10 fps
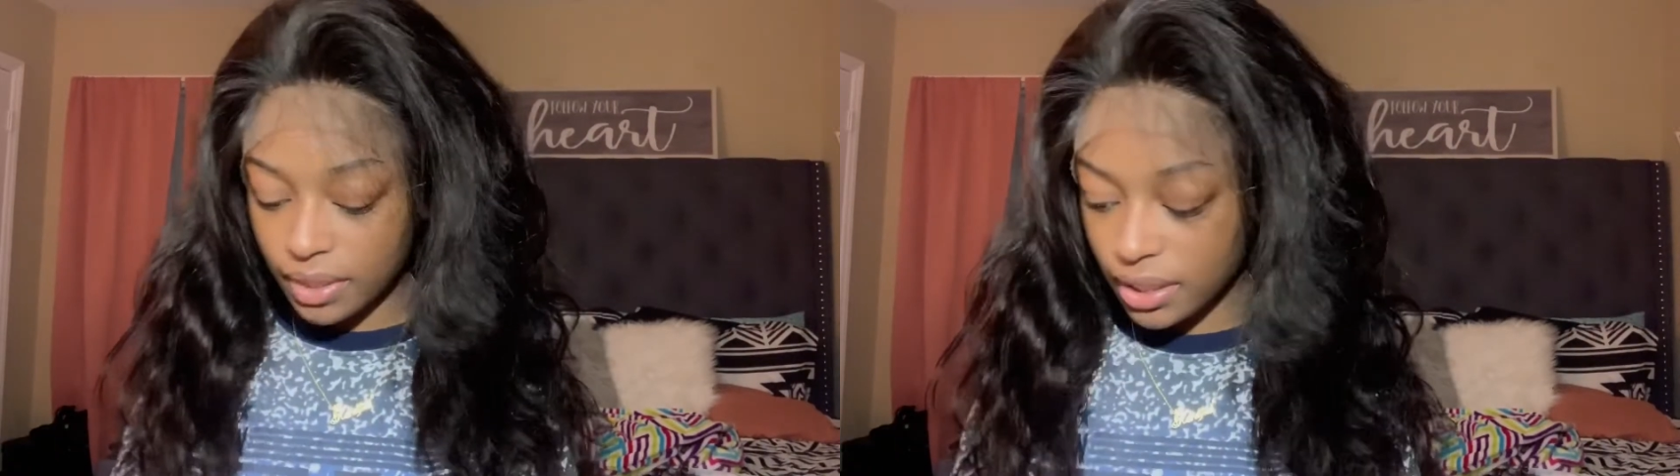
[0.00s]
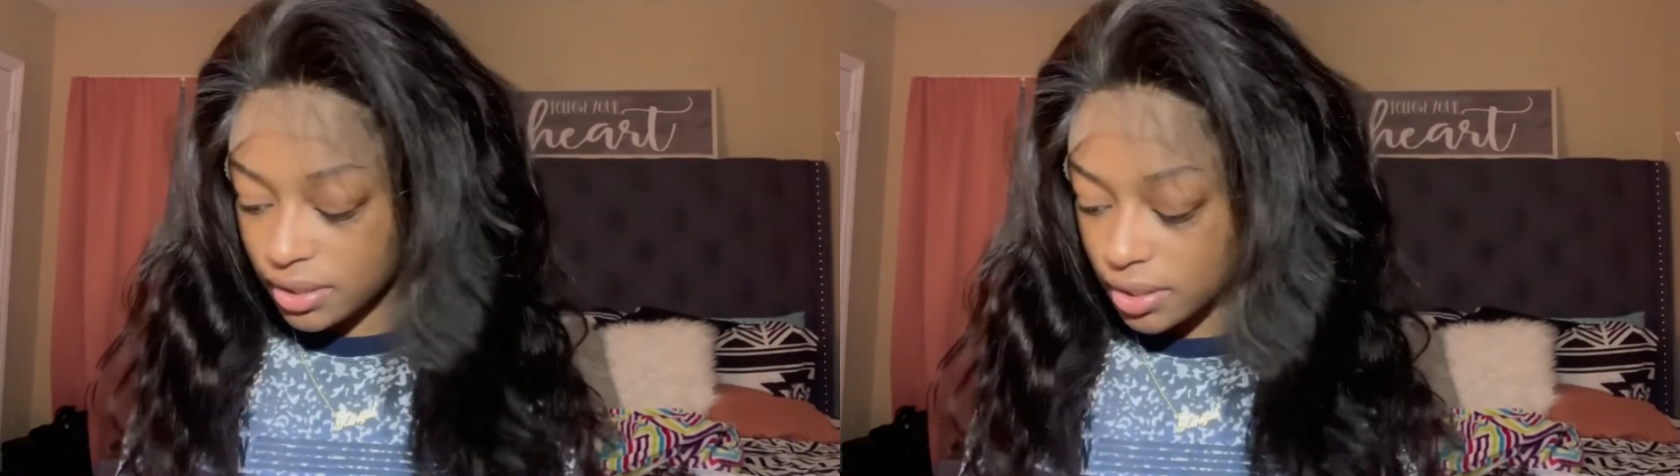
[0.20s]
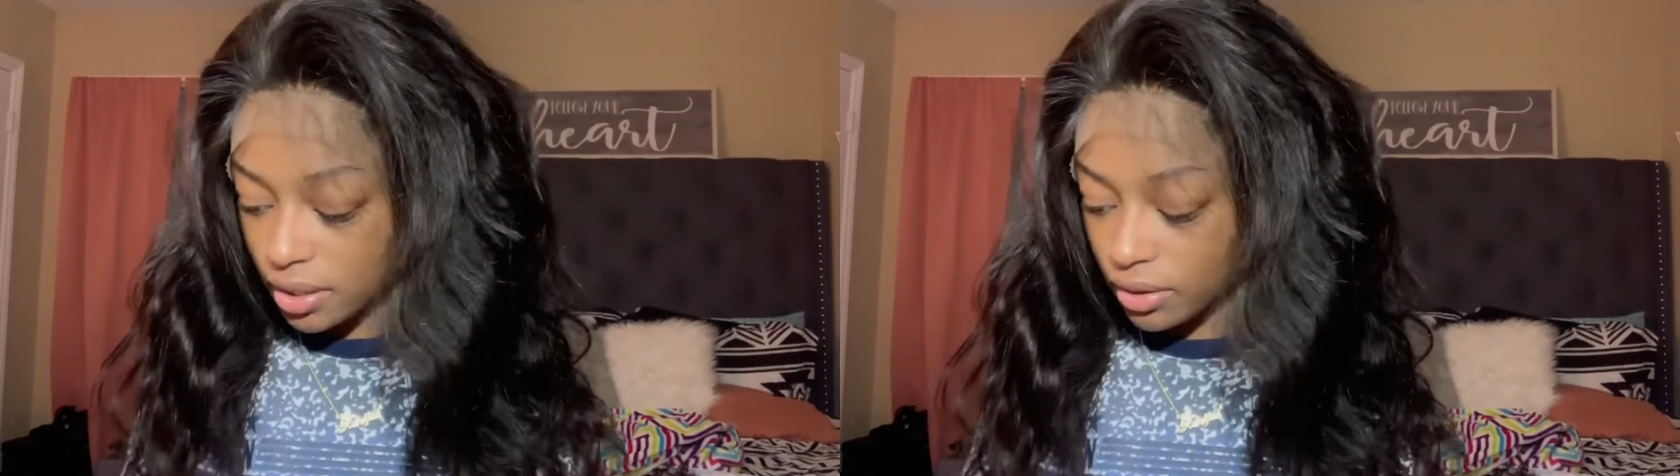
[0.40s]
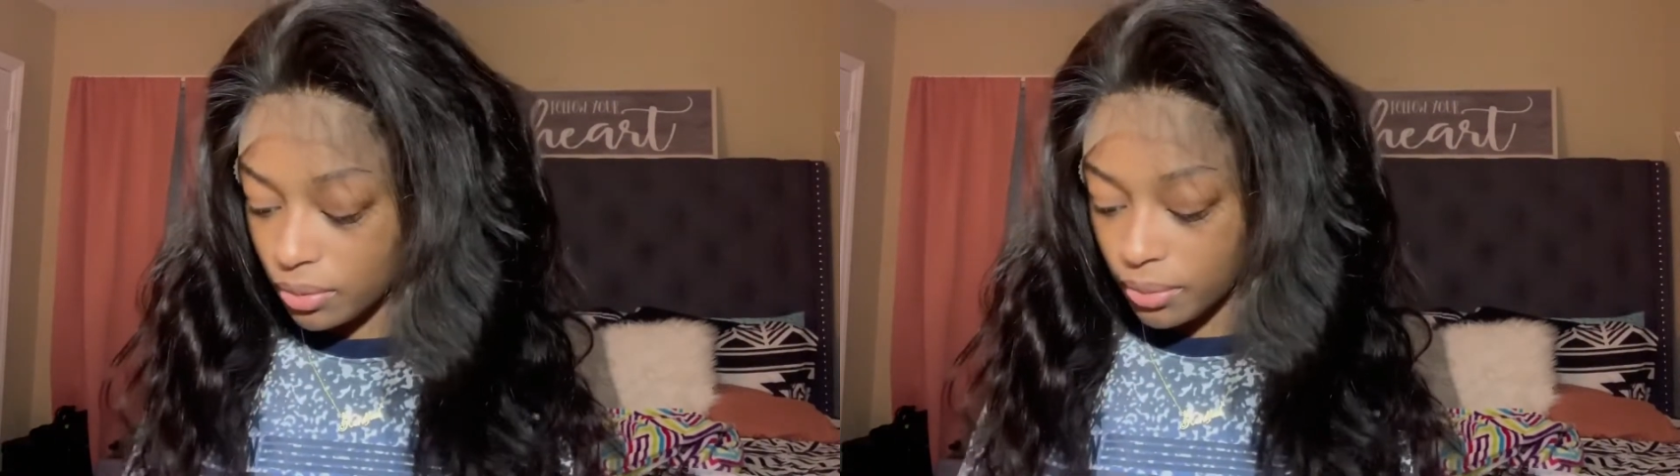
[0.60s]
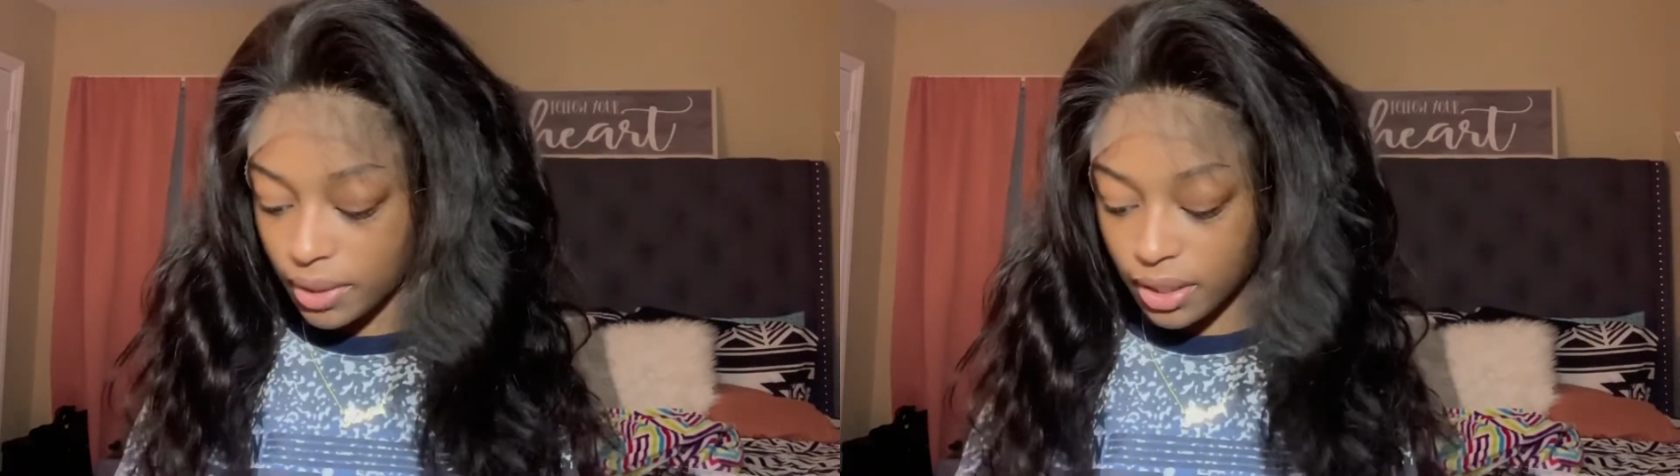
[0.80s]
need to
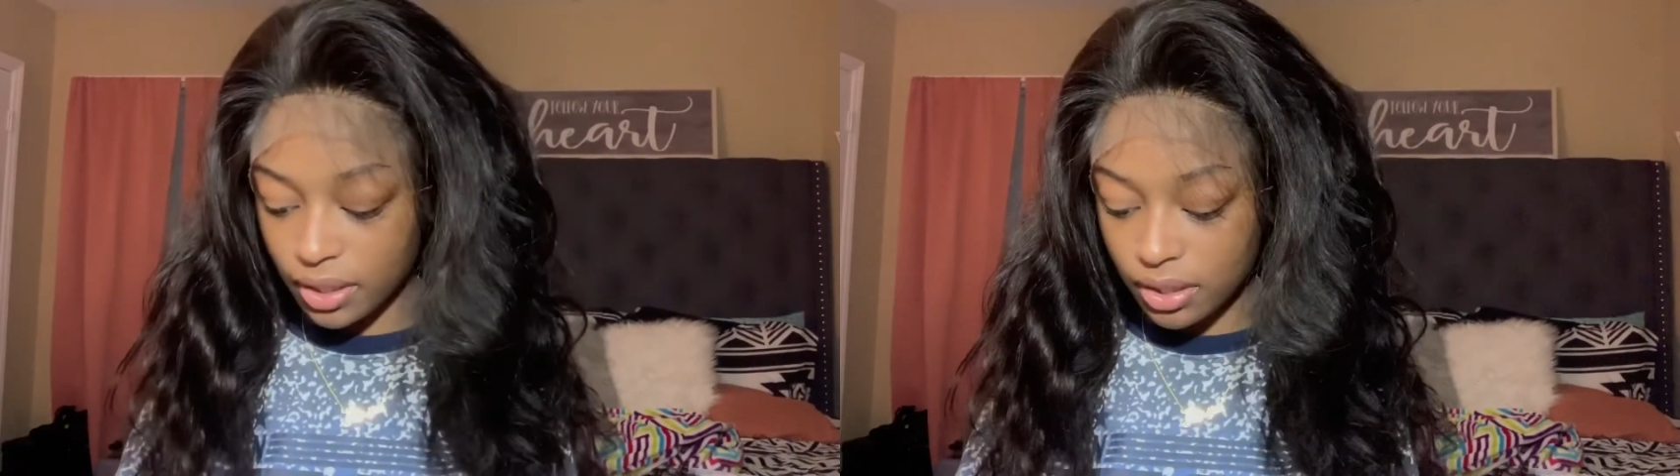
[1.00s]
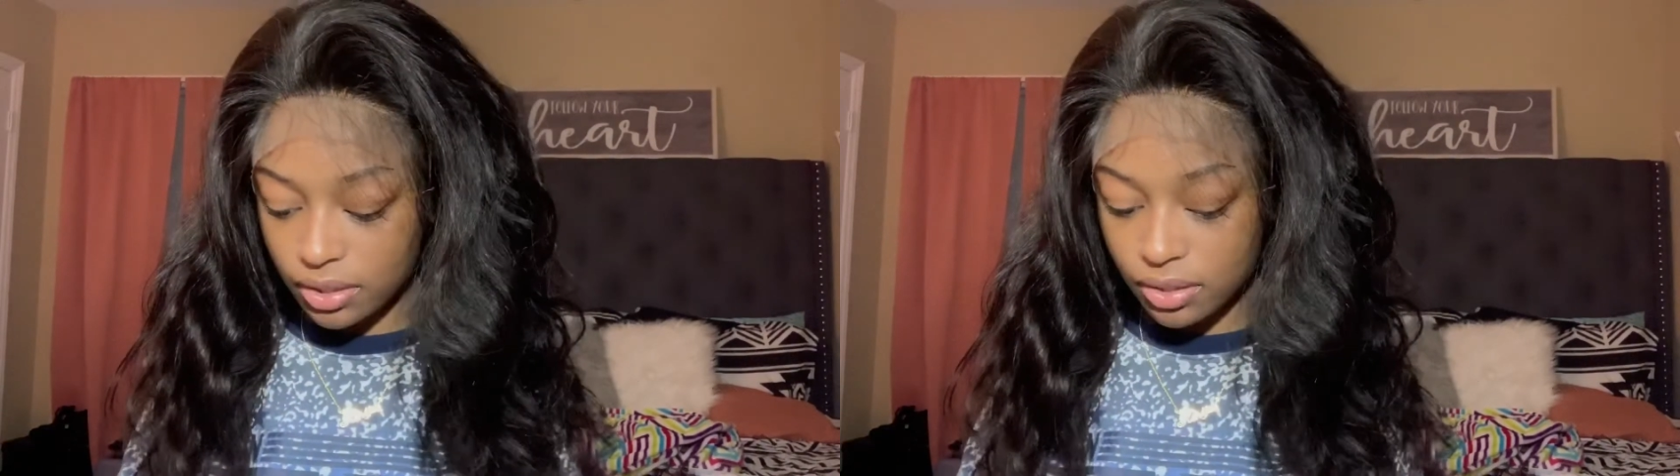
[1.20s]
do anything